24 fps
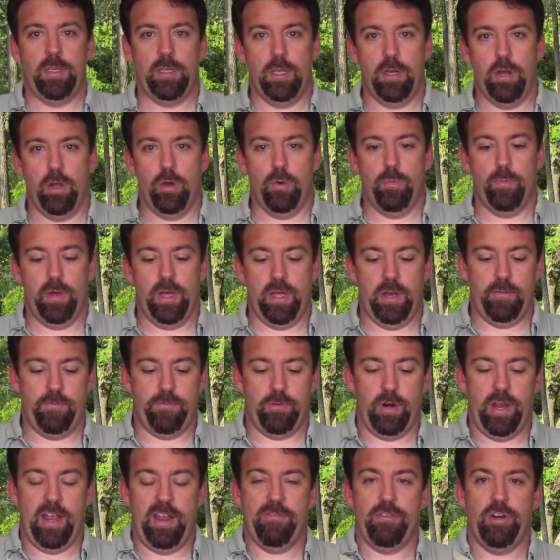you know, but
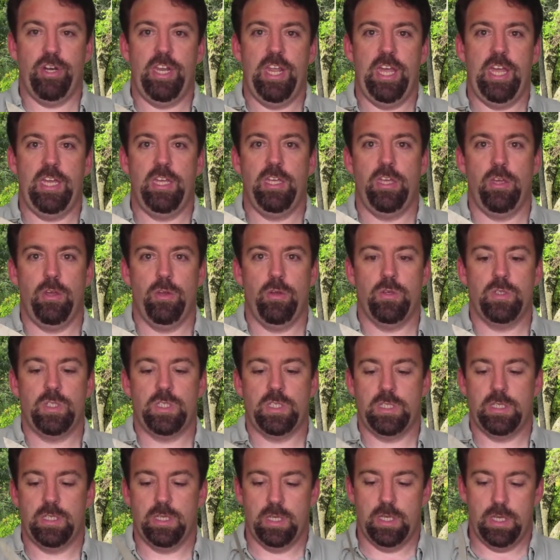for everyday
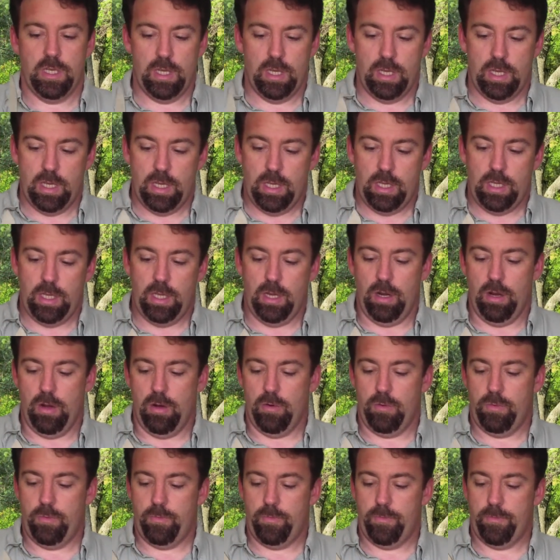use, you
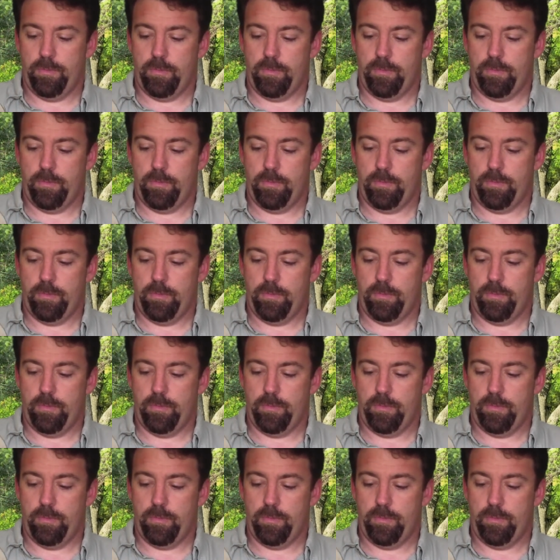know,